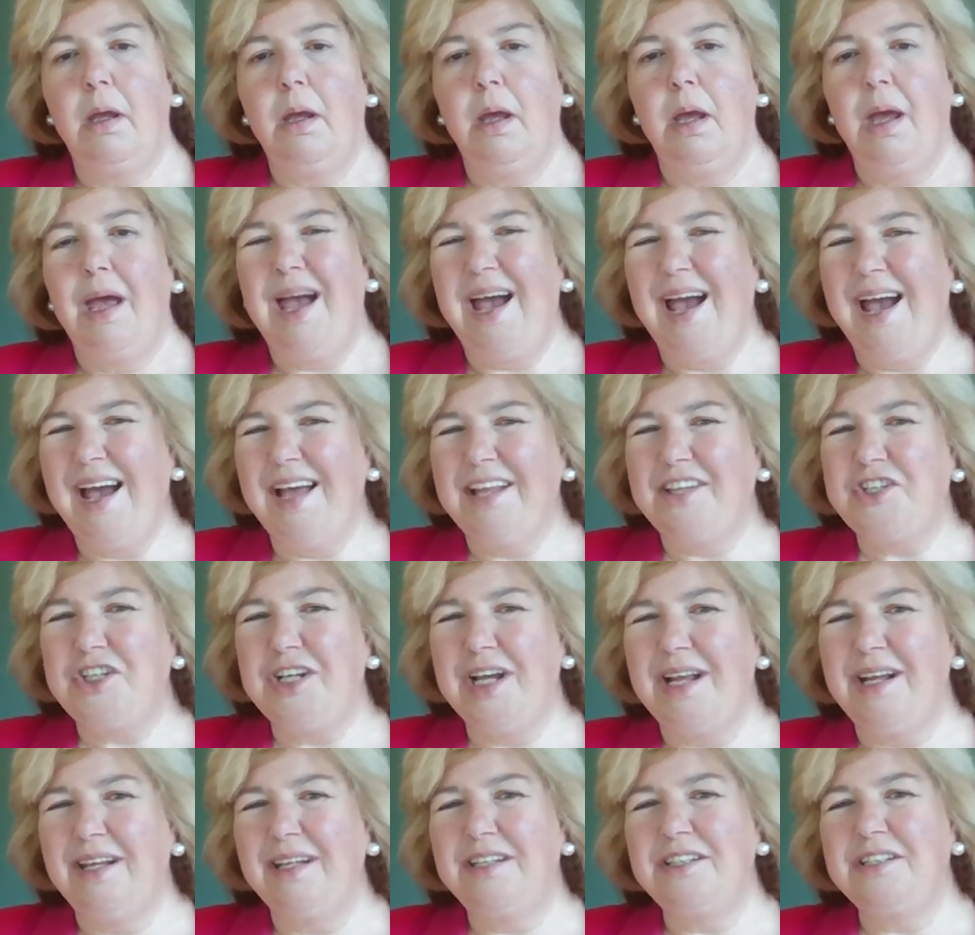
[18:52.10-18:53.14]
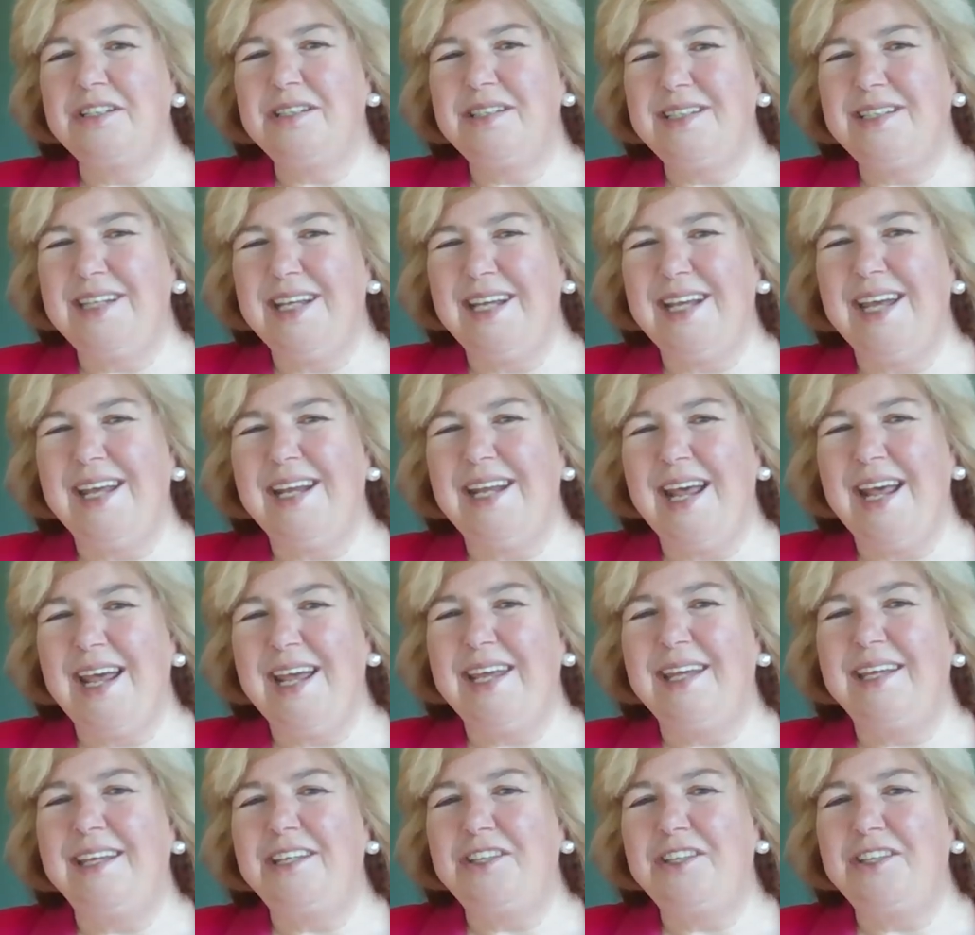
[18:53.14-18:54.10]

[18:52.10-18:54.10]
Our challenge as DNA